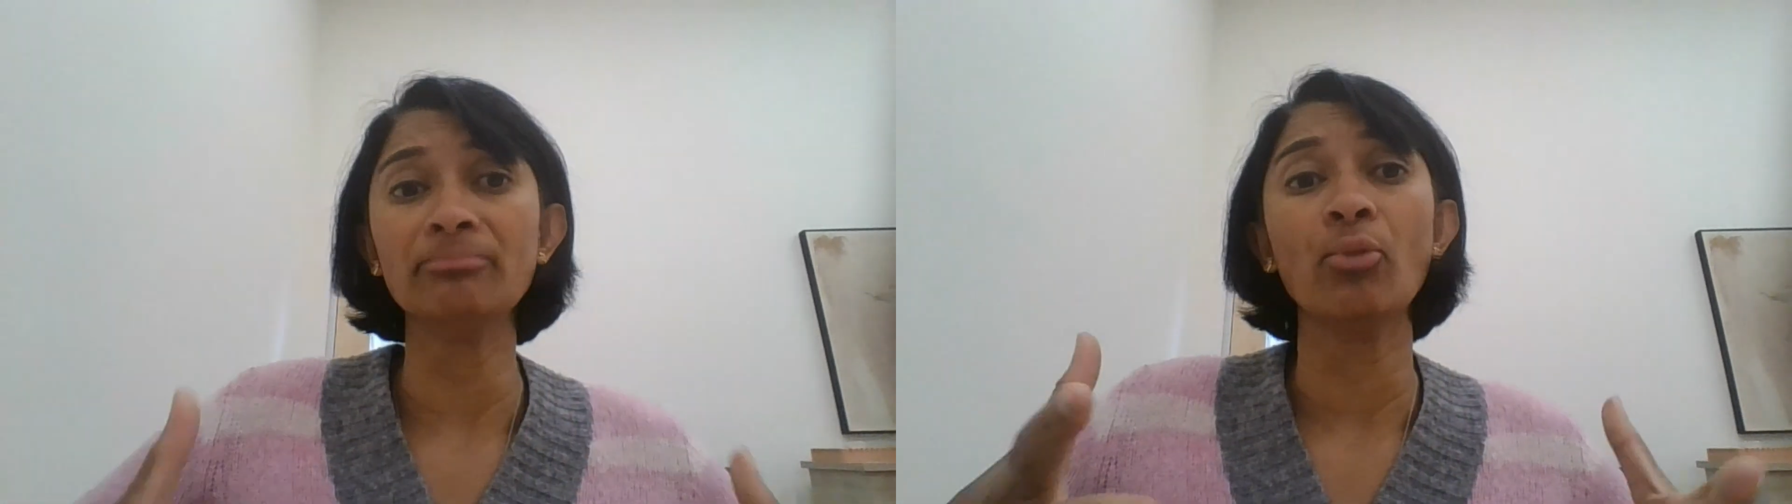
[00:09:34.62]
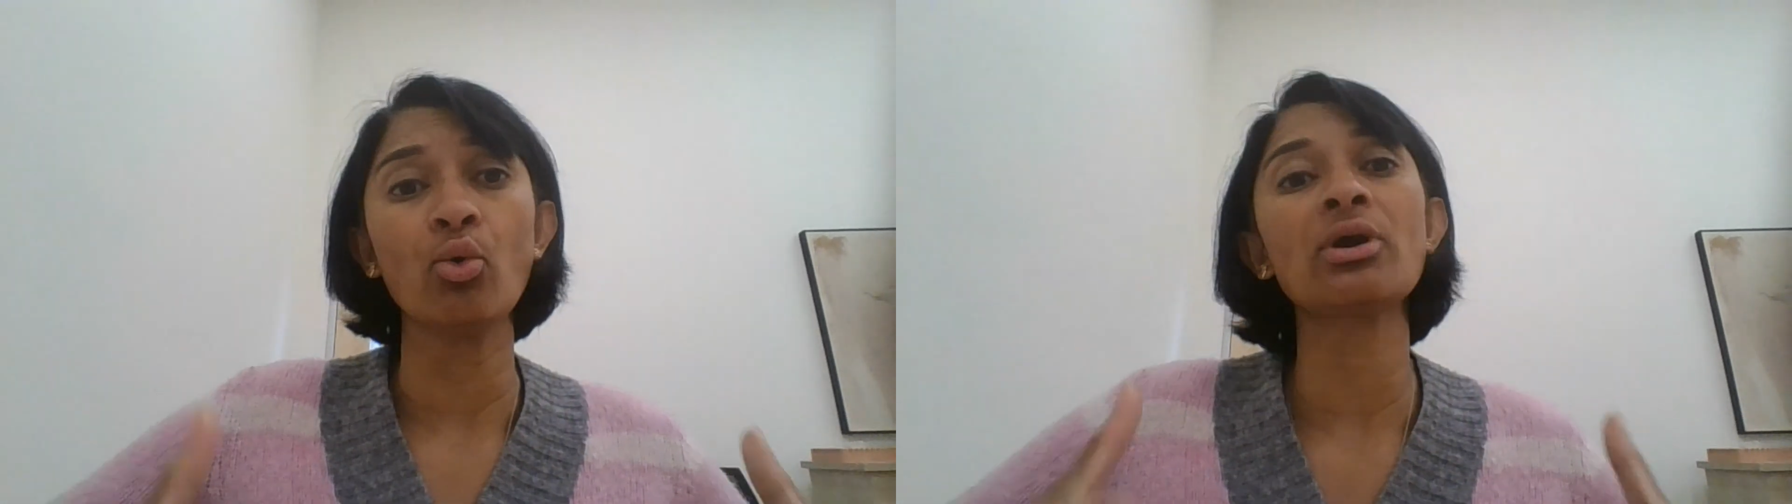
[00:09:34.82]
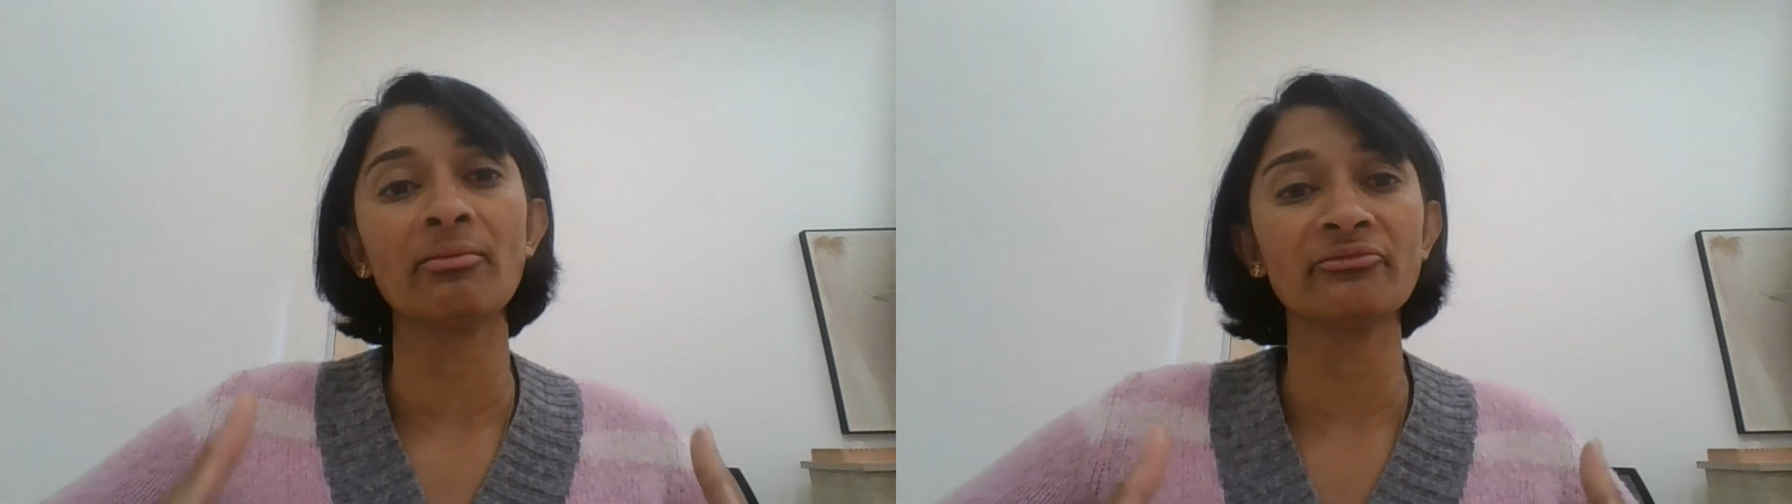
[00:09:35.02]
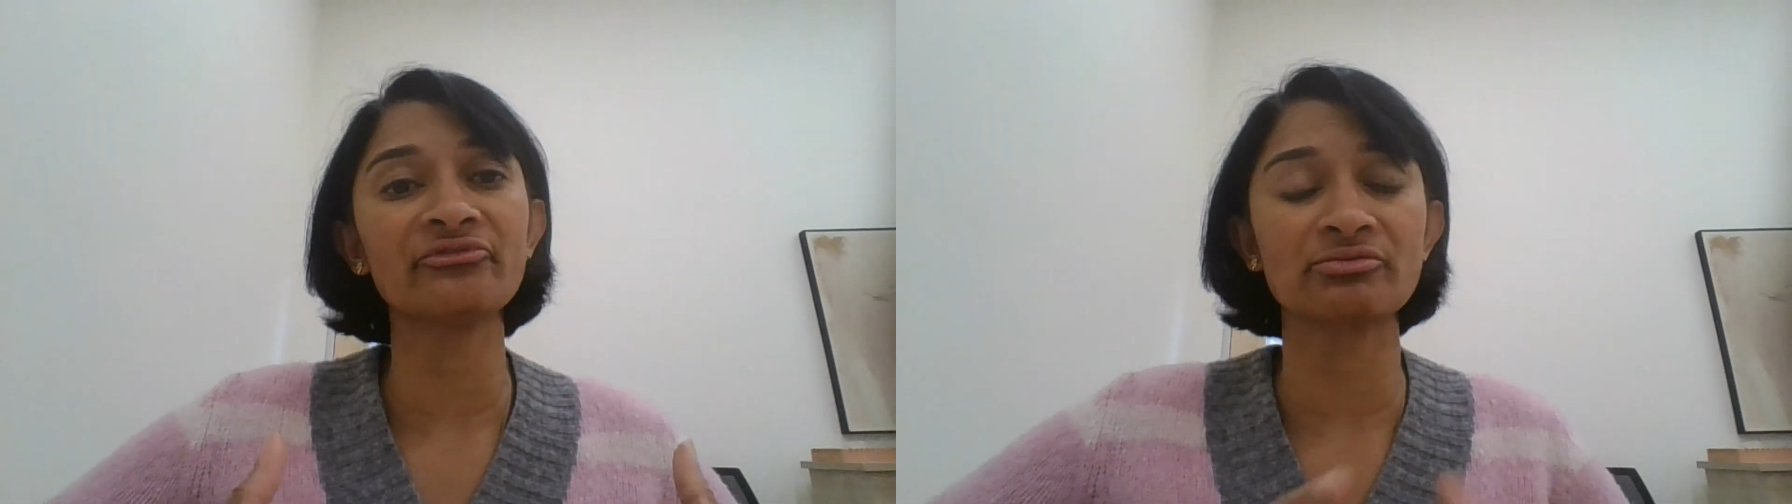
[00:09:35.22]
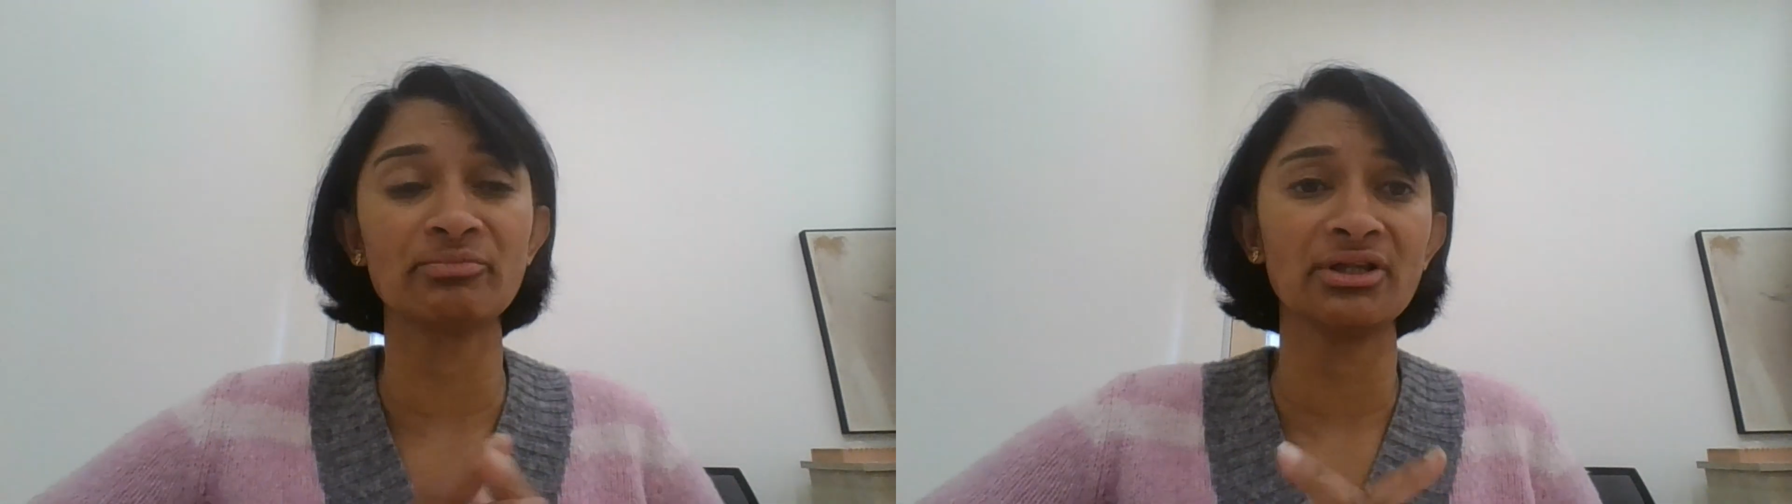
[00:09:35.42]
be more
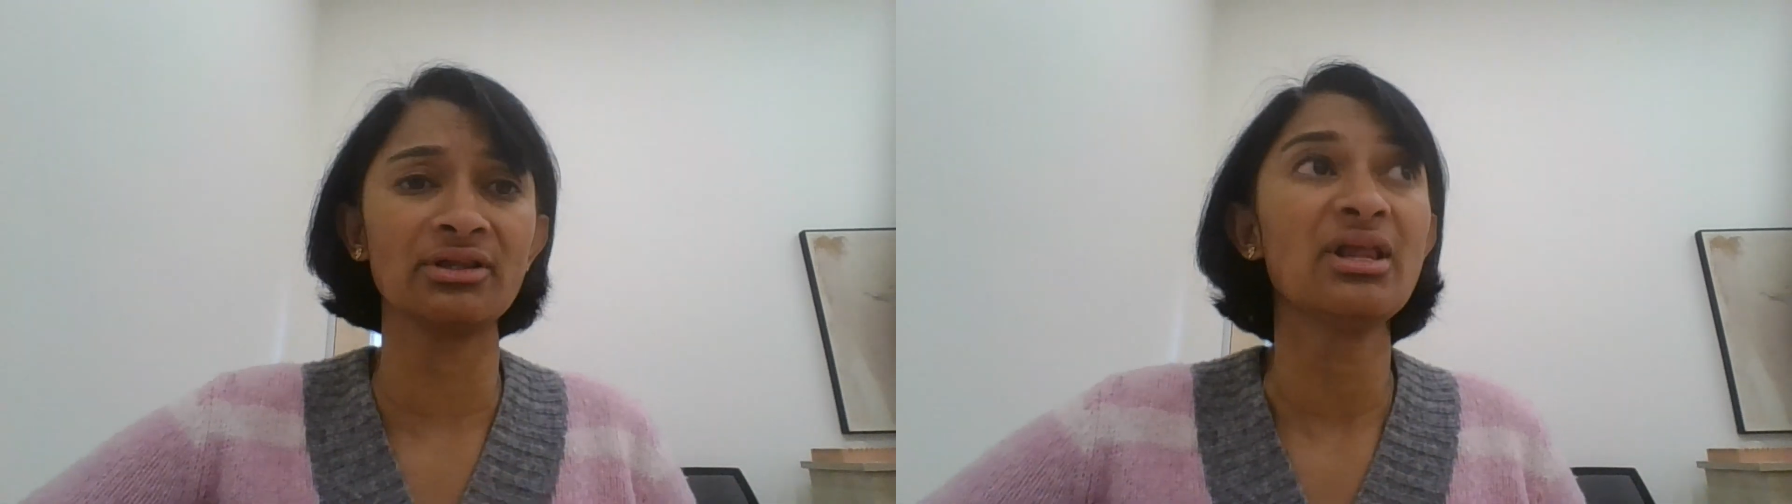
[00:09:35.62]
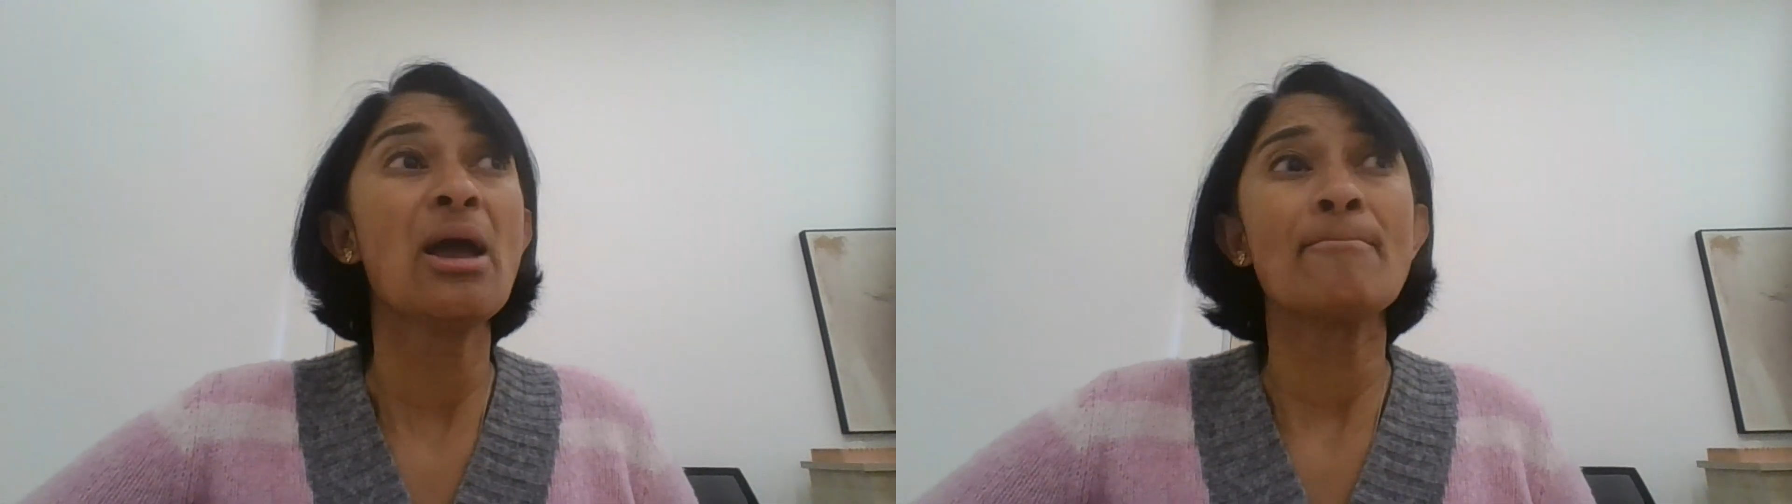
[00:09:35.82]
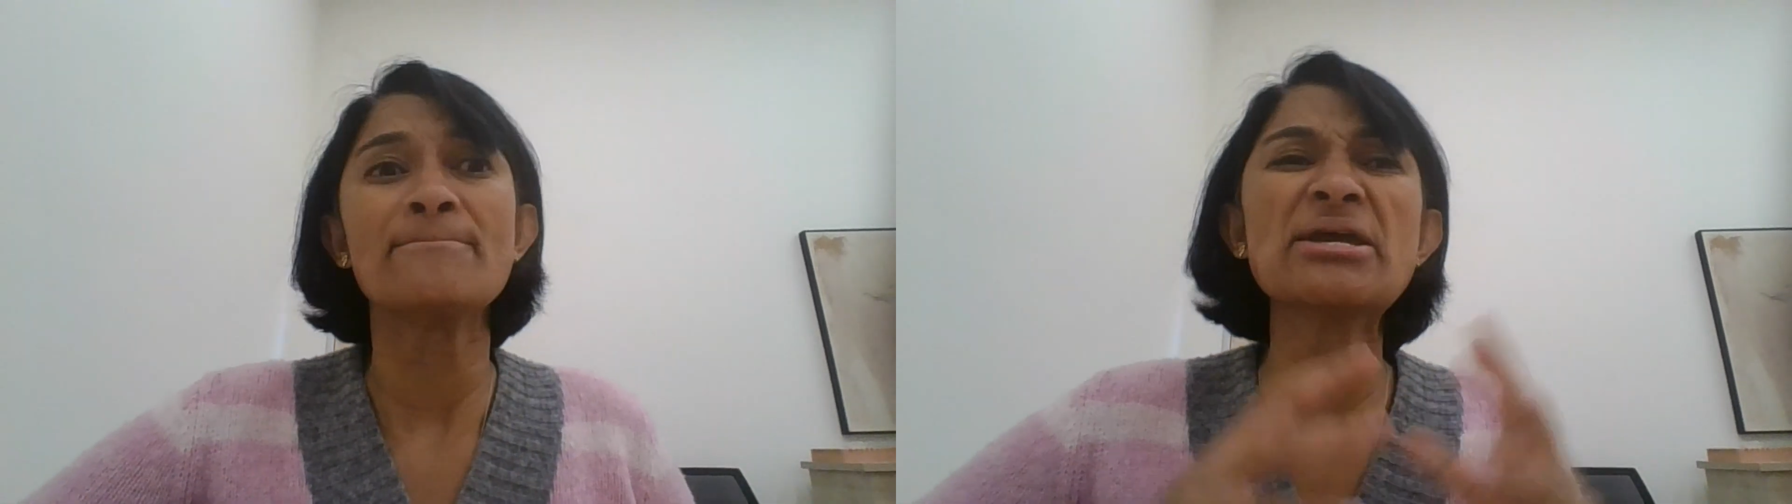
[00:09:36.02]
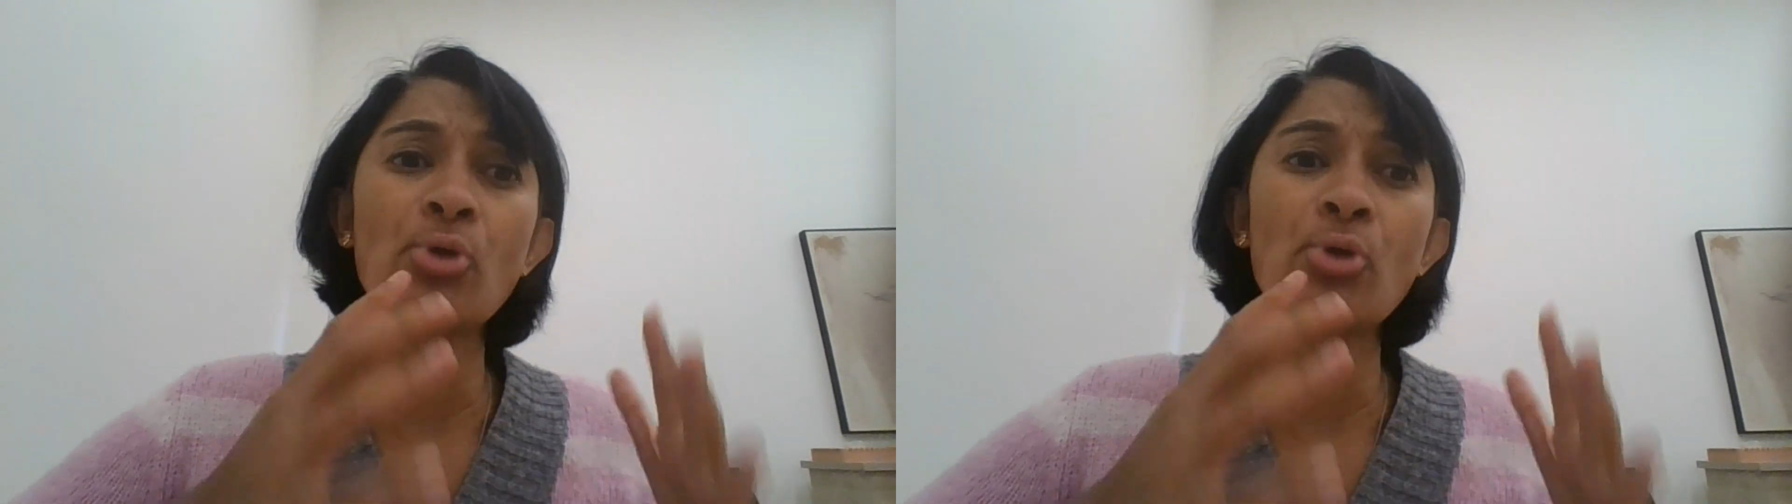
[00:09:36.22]
comfortable,